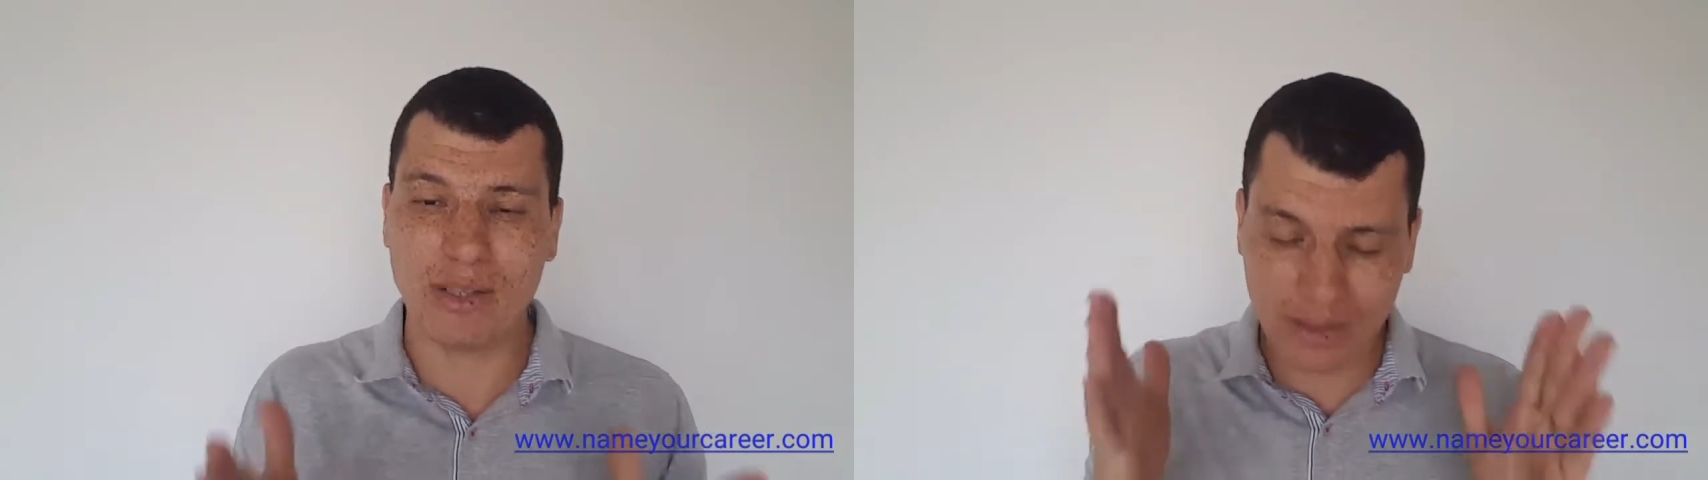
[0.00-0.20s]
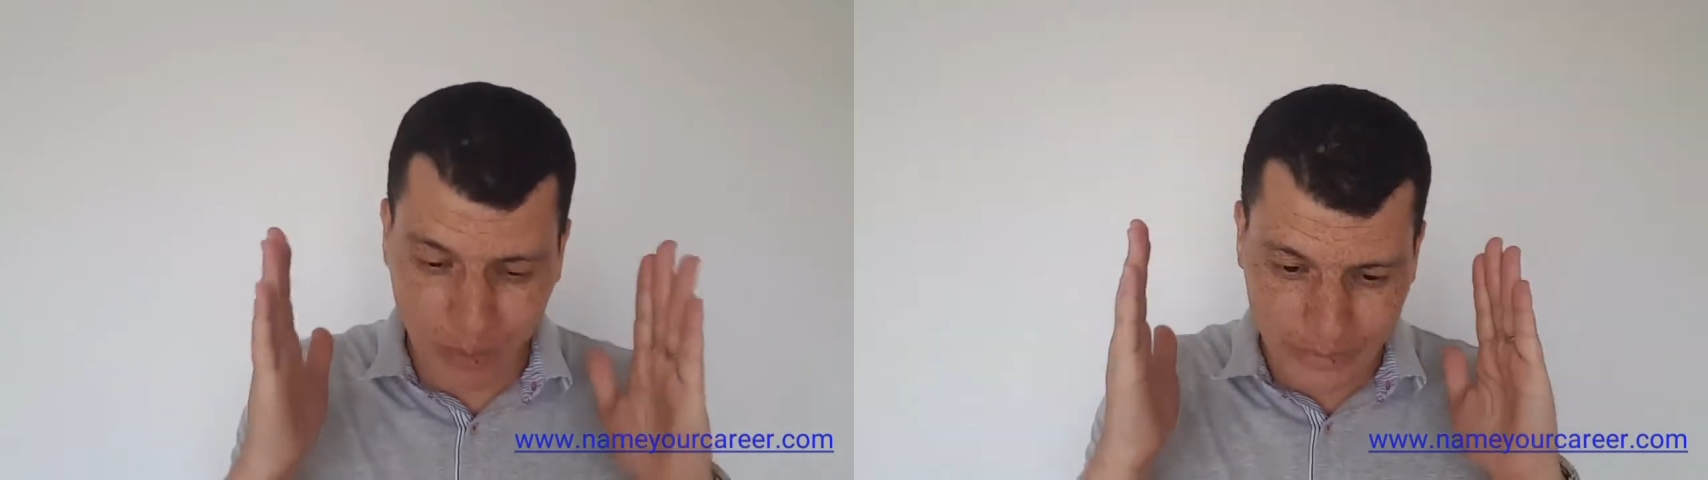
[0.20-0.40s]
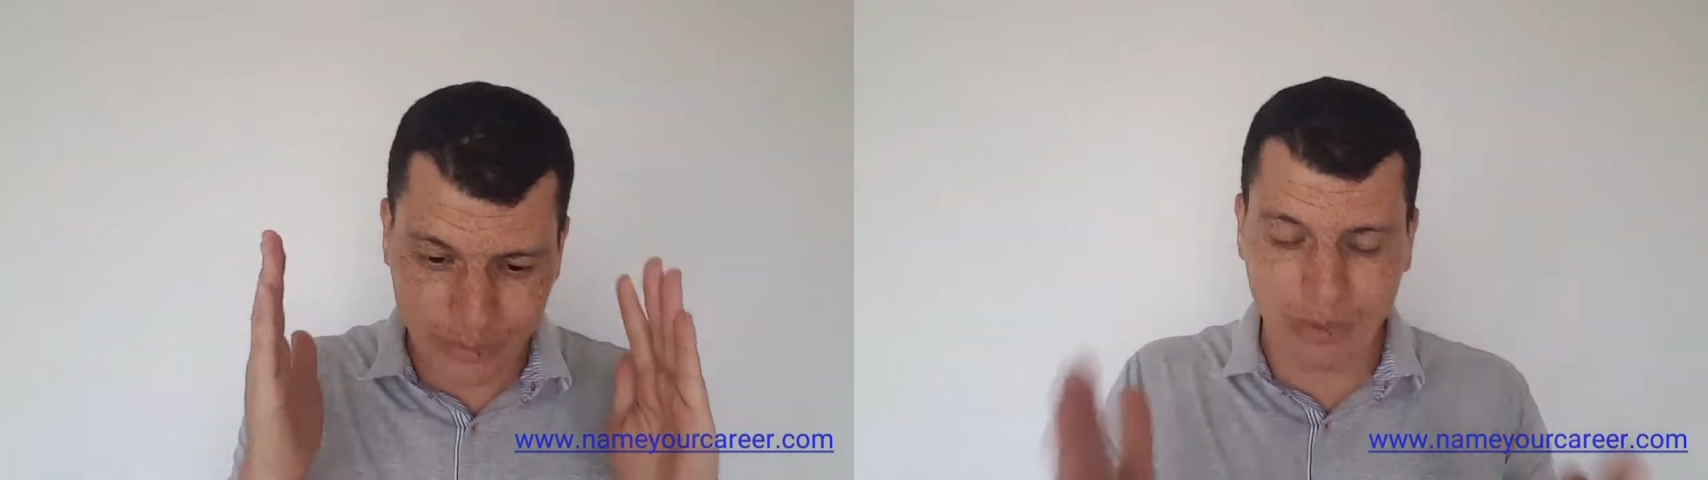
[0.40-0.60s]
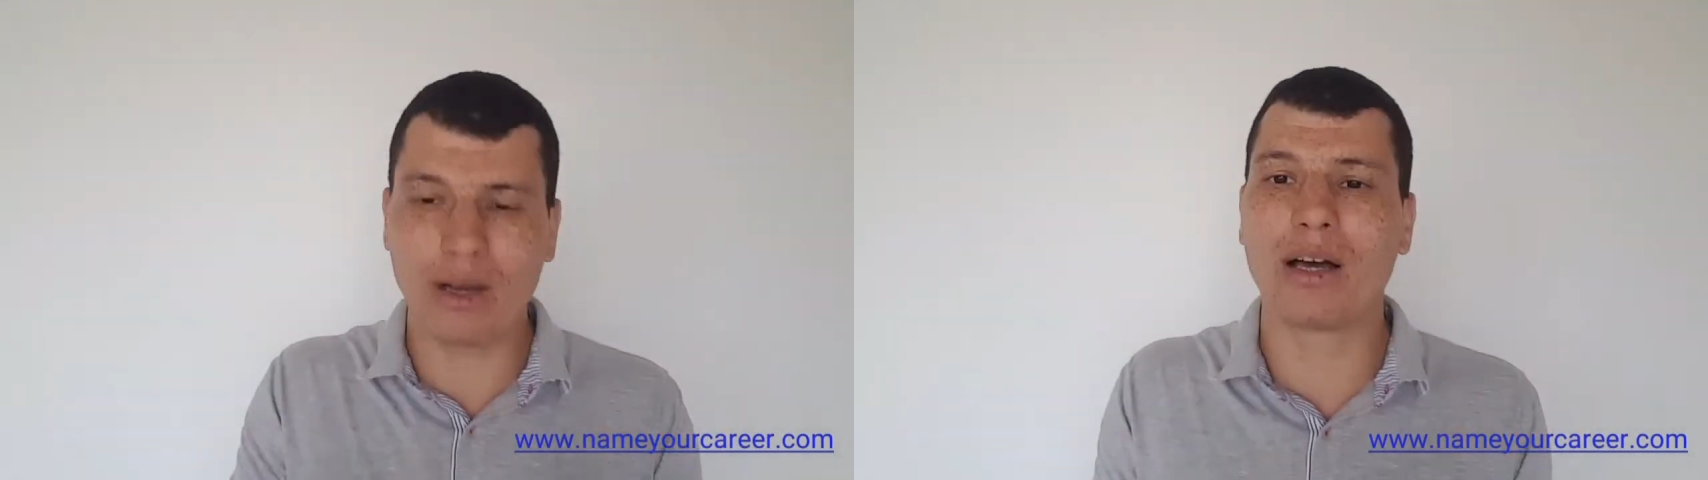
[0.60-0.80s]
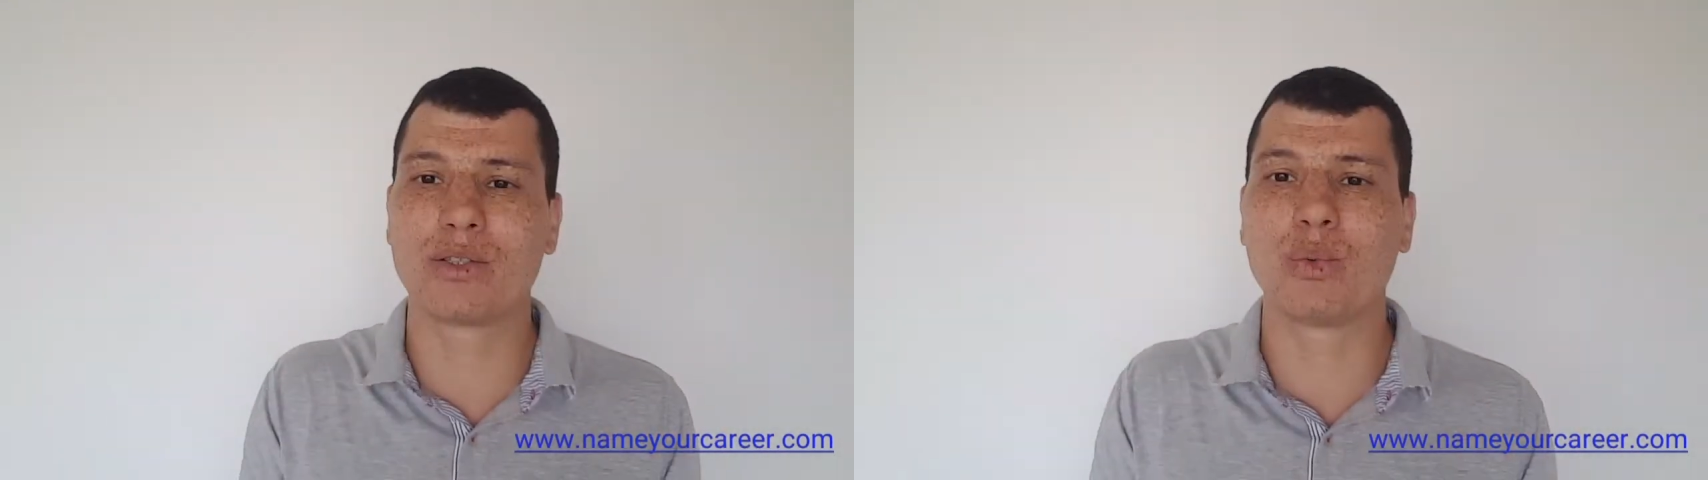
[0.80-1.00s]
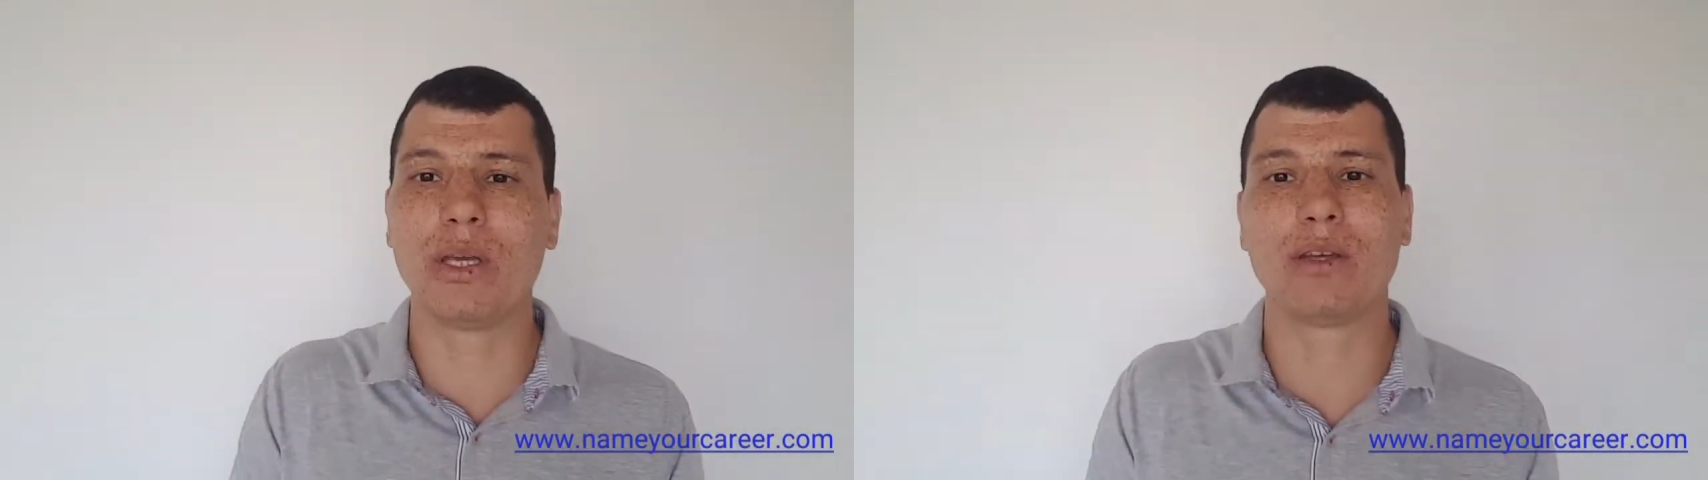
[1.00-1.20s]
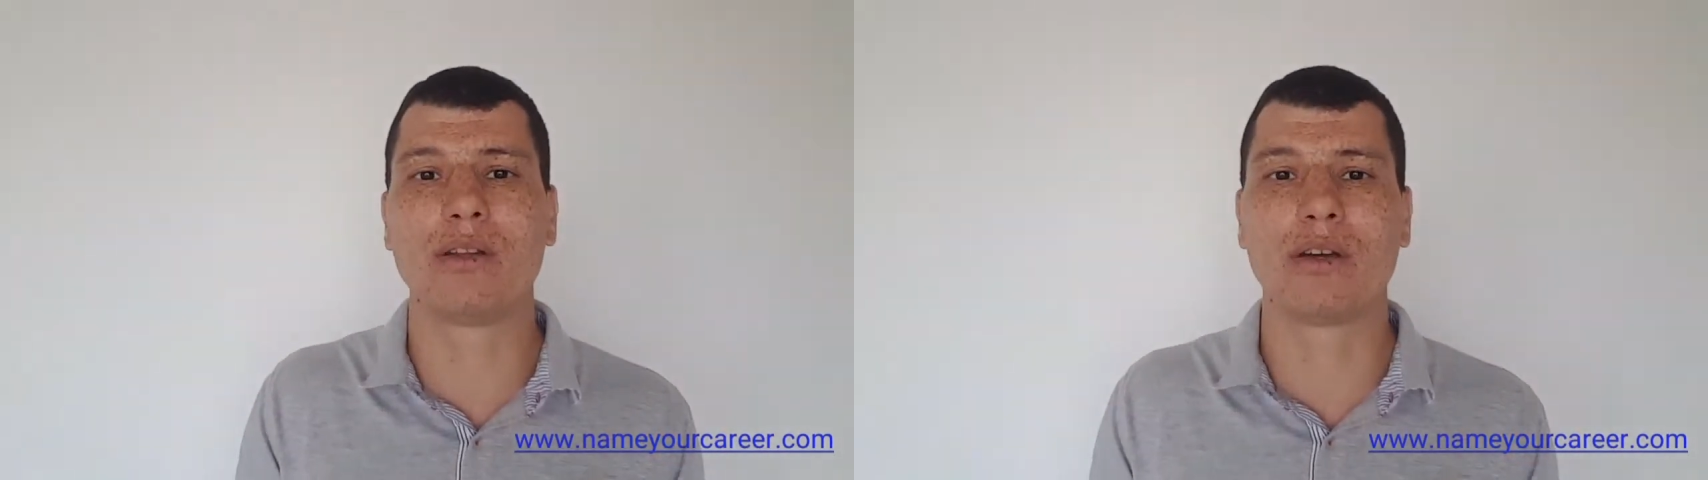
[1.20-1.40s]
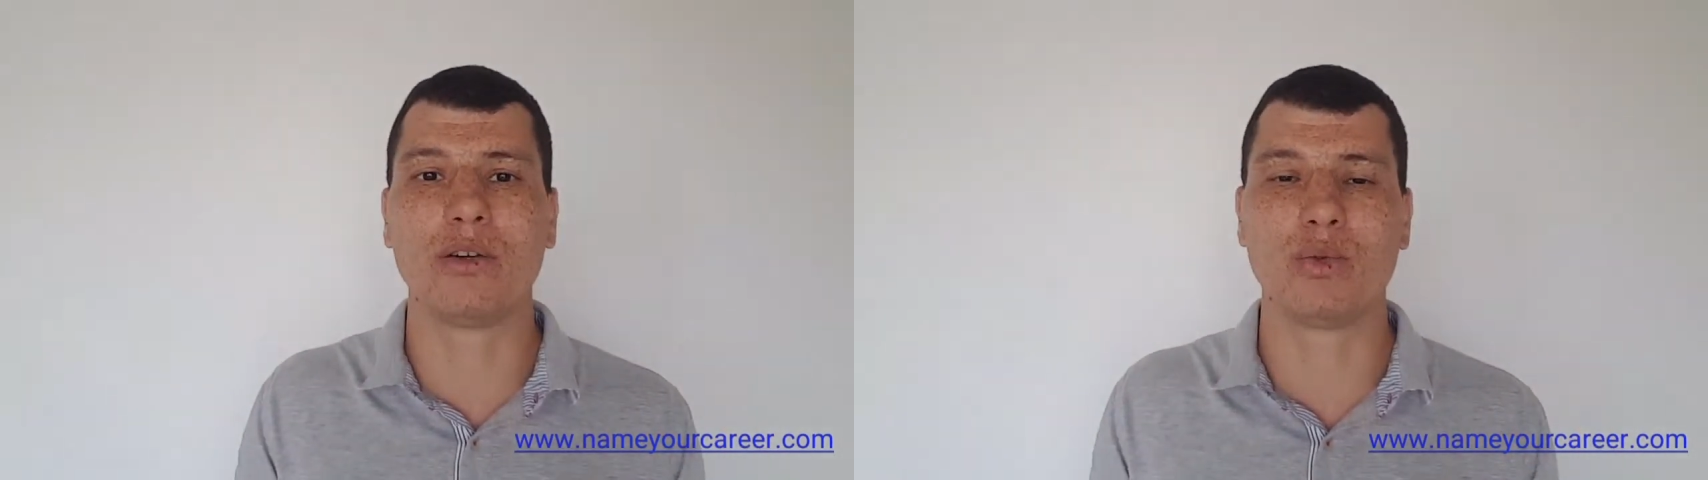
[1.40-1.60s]
this was your last week in
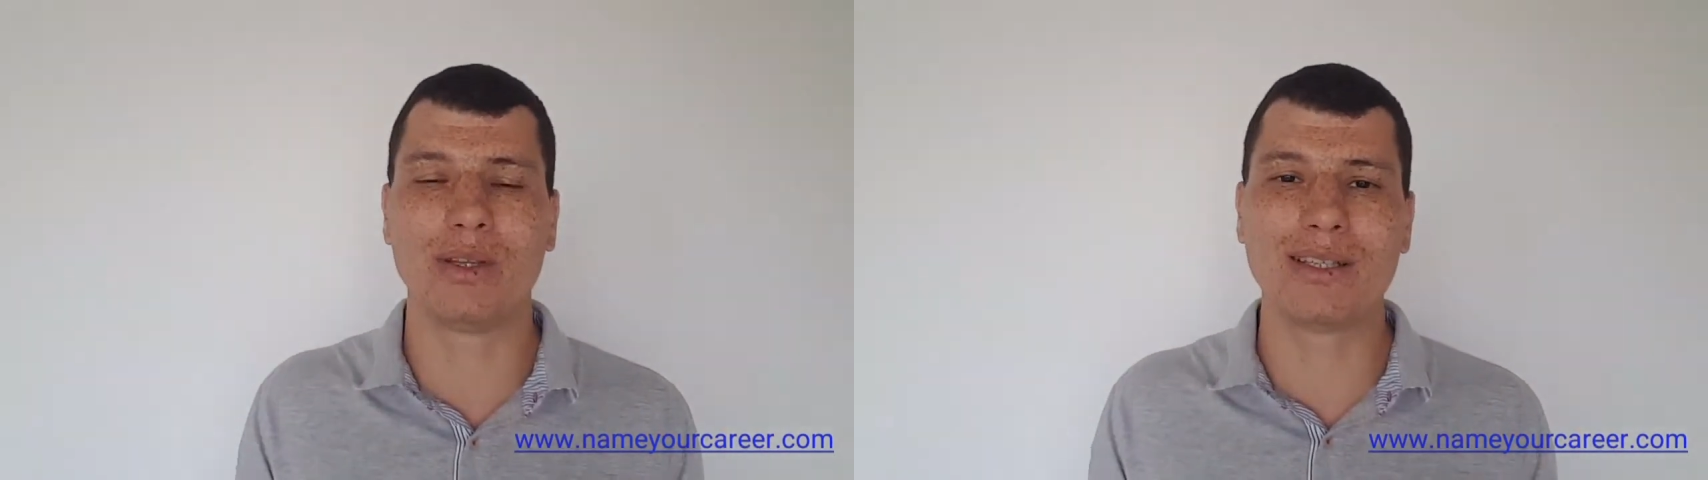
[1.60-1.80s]
the country.